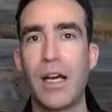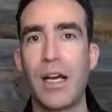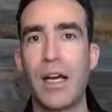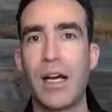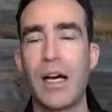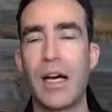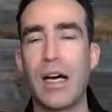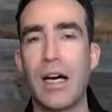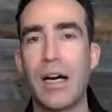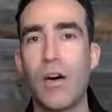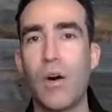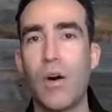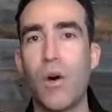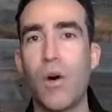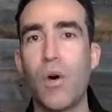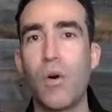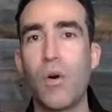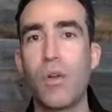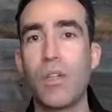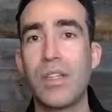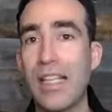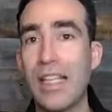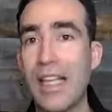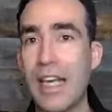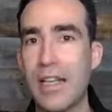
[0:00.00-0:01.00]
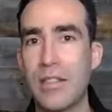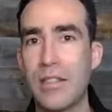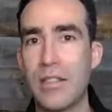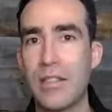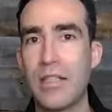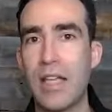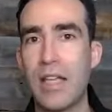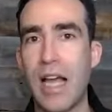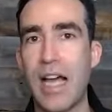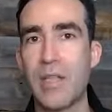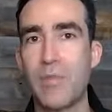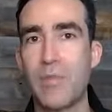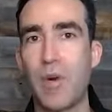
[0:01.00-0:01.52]
whole
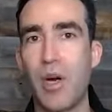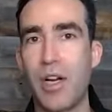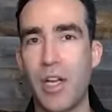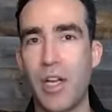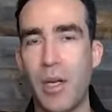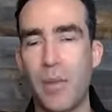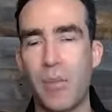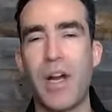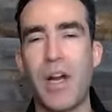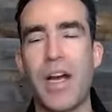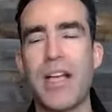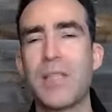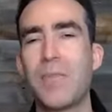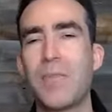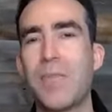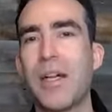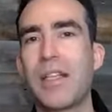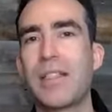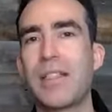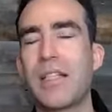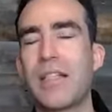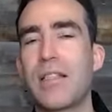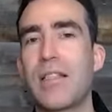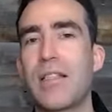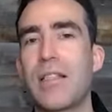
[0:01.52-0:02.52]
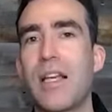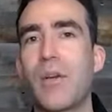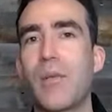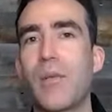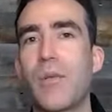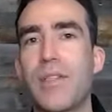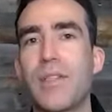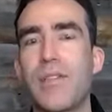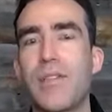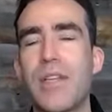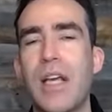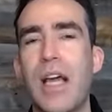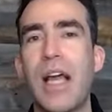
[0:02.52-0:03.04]
list as part of your prospecting
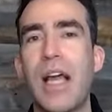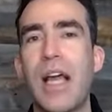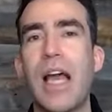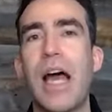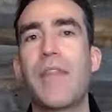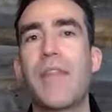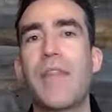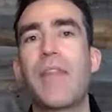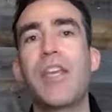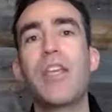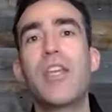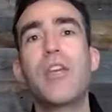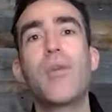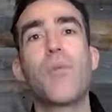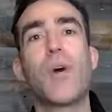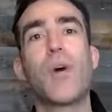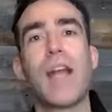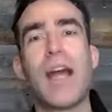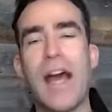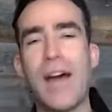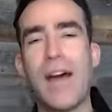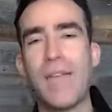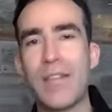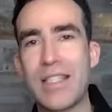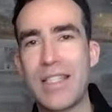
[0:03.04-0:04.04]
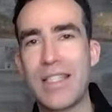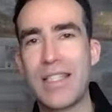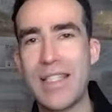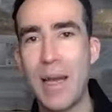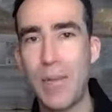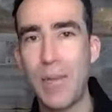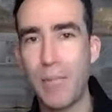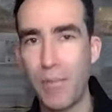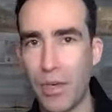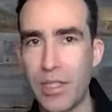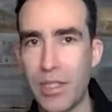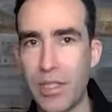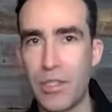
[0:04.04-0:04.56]
sequence. And then you want to have a
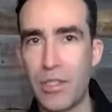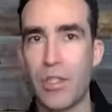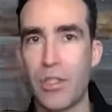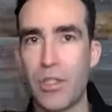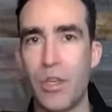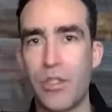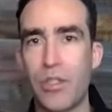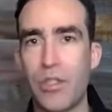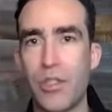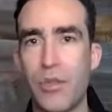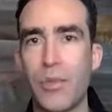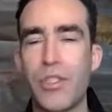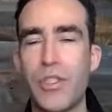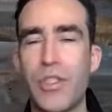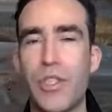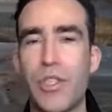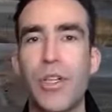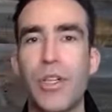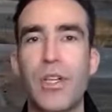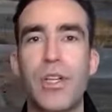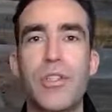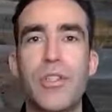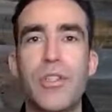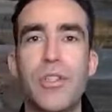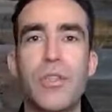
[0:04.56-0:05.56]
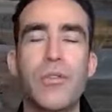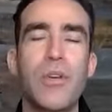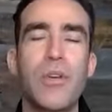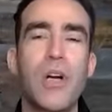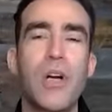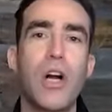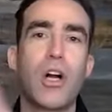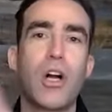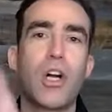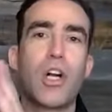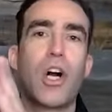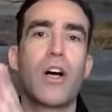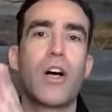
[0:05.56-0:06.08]
separate search, which you're going to do,
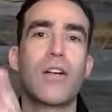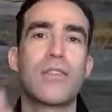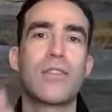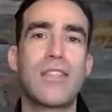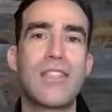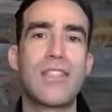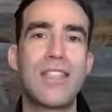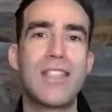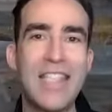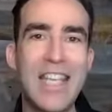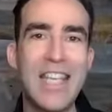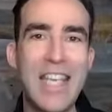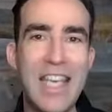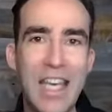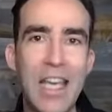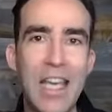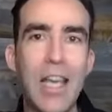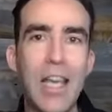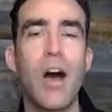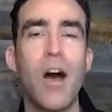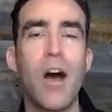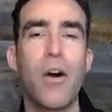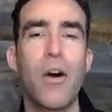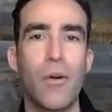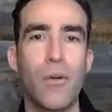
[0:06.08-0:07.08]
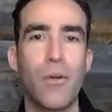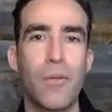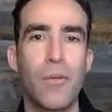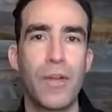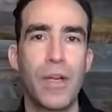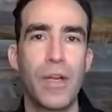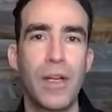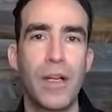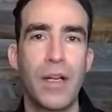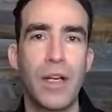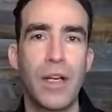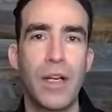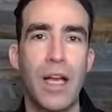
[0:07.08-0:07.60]
called CEO.
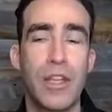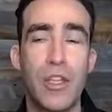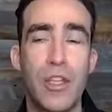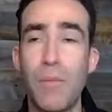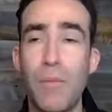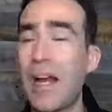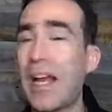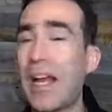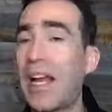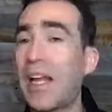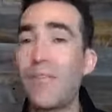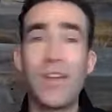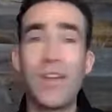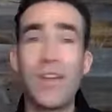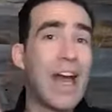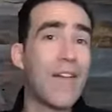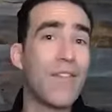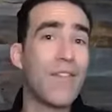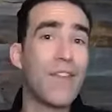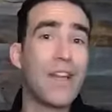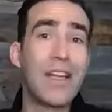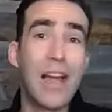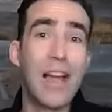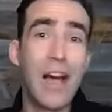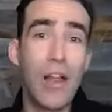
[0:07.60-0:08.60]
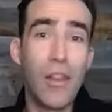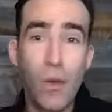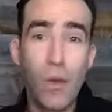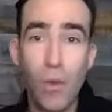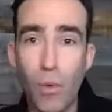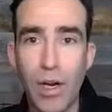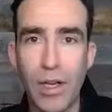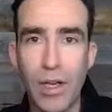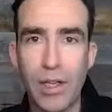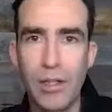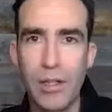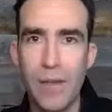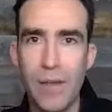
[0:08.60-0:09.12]
You might even have another
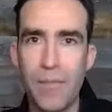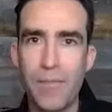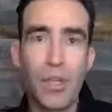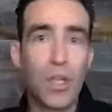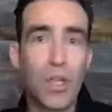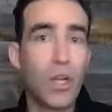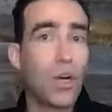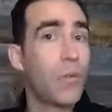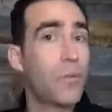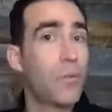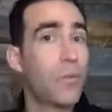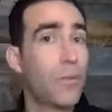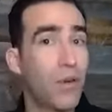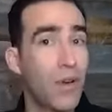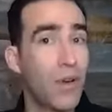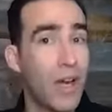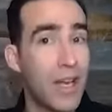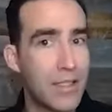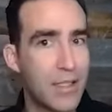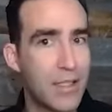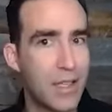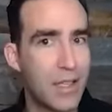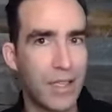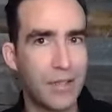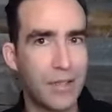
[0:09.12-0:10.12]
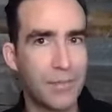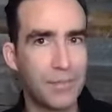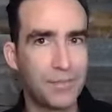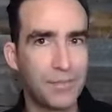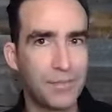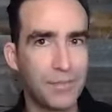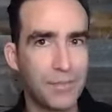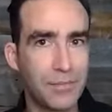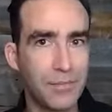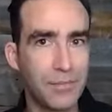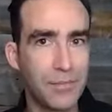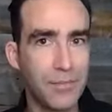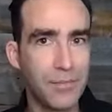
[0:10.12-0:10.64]
one called president.
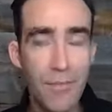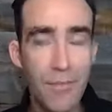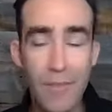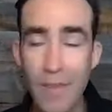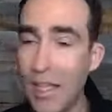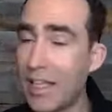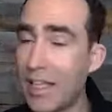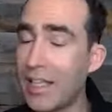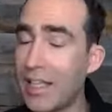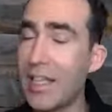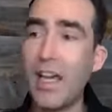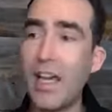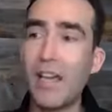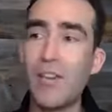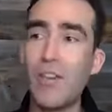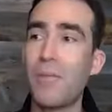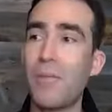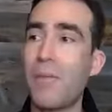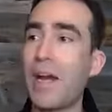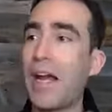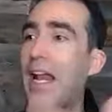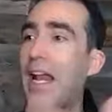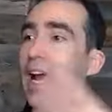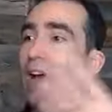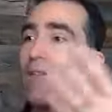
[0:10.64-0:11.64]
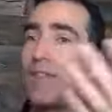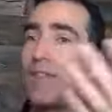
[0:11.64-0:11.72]
And yet you might have